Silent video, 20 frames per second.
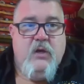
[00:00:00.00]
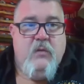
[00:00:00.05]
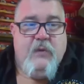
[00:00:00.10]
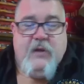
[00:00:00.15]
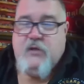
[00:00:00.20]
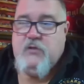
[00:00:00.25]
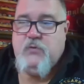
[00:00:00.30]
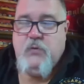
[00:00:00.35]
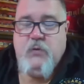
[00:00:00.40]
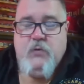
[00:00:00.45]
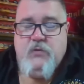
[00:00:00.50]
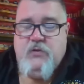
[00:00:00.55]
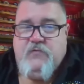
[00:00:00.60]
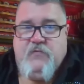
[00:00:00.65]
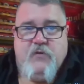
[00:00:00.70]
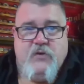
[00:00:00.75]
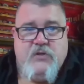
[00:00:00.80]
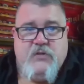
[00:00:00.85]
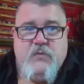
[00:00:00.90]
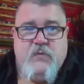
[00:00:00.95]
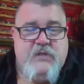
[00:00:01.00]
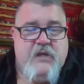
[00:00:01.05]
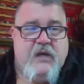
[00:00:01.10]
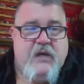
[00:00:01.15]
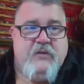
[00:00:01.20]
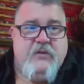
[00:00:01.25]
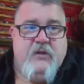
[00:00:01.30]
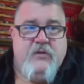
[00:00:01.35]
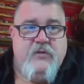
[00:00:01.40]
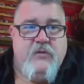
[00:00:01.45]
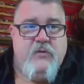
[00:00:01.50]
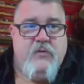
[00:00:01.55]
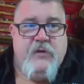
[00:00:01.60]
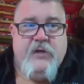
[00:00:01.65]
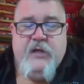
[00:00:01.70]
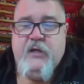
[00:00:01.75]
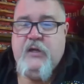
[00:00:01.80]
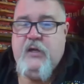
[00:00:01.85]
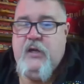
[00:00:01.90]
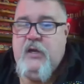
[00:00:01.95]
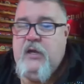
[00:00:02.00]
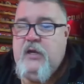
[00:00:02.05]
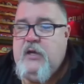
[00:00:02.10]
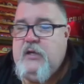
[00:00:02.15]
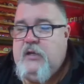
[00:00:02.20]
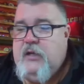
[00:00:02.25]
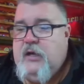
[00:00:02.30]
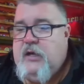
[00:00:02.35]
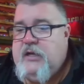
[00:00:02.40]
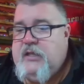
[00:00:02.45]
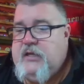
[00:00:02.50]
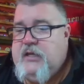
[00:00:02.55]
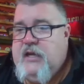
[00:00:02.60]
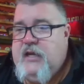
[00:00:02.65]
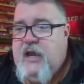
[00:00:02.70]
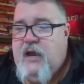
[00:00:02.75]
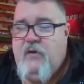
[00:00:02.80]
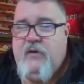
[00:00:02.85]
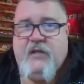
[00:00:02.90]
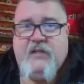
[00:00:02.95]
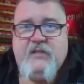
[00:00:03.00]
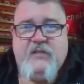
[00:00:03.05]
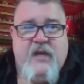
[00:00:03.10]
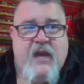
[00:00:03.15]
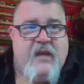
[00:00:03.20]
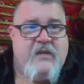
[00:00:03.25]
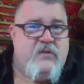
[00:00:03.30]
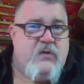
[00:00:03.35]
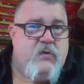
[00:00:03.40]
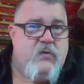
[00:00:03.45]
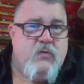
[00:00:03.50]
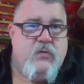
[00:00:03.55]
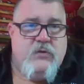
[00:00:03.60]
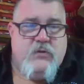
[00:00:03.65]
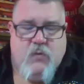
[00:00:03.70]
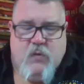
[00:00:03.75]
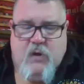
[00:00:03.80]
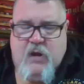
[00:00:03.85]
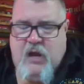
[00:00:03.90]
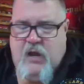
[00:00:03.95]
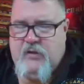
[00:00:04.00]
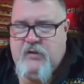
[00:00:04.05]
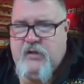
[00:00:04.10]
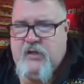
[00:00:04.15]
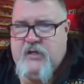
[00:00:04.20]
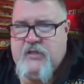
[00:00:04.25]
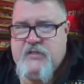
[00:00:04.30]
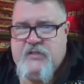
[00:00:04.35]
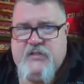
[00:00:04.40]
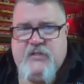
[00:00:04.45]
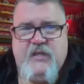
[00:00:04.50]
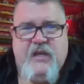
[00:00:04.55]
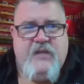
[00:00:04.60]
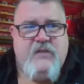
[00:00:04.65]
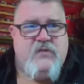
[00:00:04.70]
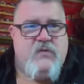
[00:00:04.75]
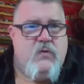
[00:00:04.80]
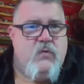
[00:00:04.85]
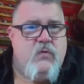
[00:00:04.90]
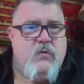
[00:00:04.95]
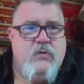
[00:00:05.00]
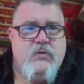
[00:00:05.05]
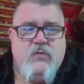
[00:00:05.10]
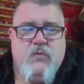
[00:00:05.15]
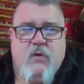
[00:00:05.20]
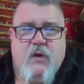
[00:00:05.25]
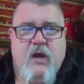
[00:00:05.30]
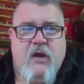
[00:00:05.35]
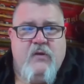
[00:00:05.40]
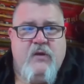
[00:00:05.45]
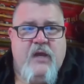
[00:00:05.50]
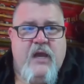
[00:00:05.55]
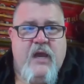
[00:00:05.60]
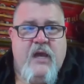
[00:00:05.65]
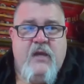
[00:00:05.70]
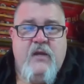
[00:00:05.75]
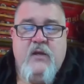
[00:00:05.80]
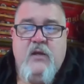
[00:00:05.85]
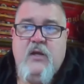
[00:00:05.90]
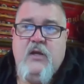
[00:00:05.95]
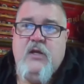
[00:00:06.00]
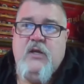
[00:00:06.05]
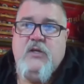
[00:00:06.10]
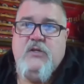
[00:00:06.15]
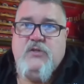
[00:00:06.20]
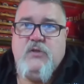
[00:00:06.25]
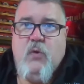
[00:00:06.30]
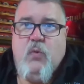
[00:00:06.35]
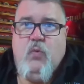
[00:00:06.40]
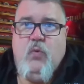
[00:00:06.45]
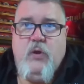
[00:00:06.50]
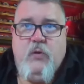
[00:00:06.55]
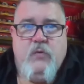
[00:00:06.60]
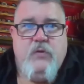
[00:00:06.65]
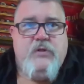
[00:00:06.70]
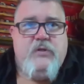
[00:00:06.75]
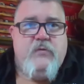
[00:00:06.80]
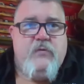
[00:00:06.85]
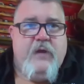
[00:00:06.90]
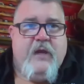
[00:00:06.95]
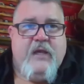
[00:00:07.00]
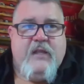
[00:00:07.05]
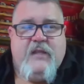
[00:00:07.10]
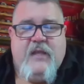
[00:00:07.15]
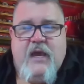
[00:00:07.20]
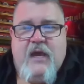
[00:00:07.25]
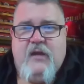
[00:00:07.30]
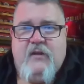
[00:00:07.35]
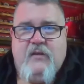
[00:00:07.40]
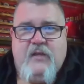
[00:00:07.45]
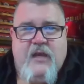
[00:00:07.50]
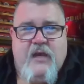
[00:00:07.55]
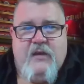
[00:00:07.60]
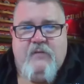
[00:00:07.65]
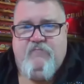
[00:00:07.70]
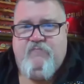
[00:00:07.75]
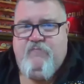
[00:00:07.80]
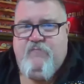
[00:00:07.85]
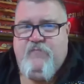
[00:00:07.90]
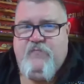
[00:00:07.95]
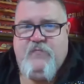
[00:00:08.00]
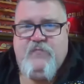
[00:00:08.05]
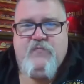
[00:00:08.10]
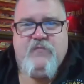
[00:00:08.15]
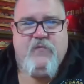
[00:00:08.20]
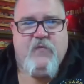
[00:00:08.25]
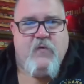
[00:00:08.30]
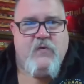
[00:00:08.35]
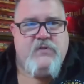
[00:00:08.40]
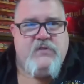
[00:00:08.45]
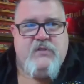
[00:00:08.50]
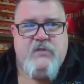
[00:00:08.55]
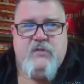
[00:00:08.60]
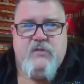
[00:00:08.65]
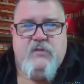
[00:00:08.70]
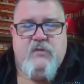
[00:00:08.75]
because we were the first ones out there doing it. None of the county attack schools were out, none of the state schools were out yet. So we were doing it that that first